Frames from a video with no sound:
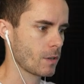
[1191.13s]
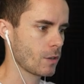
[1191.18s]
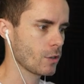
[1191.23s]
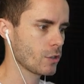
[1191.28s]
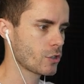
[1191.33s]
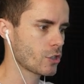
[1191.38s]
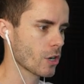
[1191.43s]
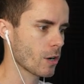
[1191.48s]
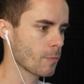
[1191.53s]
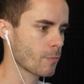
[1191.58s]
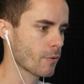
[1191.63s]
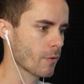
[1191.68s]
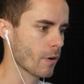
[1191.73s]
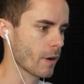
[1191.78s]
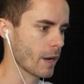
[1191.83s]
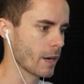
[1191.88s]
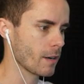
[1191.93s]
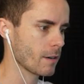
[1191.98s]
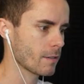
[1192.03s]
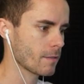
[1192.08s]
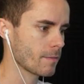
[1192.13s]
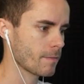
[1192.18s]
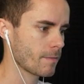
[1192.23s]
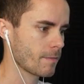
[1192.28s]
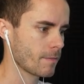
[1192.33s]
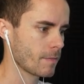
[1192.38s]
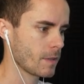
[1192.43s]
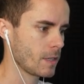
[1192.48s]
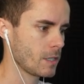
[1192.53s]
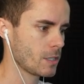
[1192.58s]
Good job, Brian.
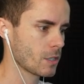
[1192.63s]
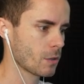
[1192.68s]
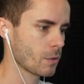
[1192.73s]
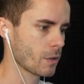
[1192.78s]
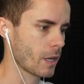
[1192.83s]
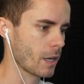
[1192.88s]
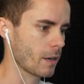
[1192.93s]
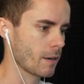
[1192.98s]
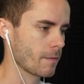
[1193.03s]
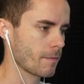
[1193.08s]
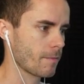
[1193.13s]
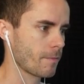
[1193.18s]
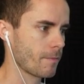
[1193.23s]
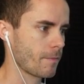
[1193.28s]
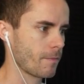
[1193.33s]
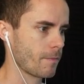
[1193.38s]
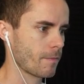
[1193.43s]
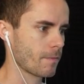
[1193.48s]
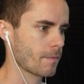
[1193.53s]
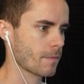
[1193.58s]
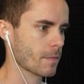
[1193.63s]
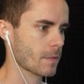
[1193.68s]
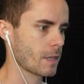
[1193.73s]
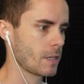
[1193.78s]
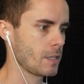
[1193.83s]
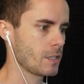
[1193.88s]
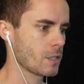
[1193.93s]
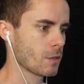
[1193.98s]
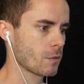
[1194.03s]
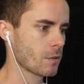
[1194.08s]
You're doing it.
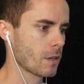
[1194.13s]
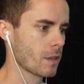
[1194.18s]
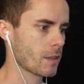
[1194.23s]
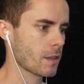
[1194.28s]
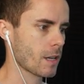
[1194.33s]
You're doing the